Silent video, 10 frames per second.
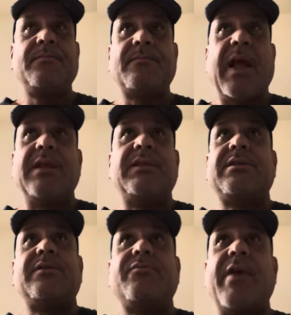
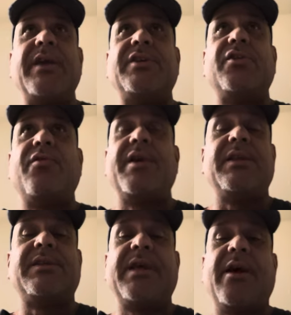That's racial in
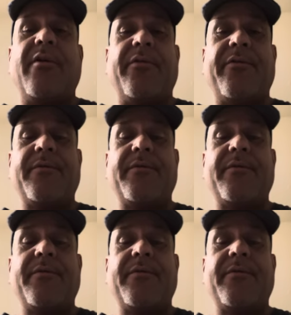itself.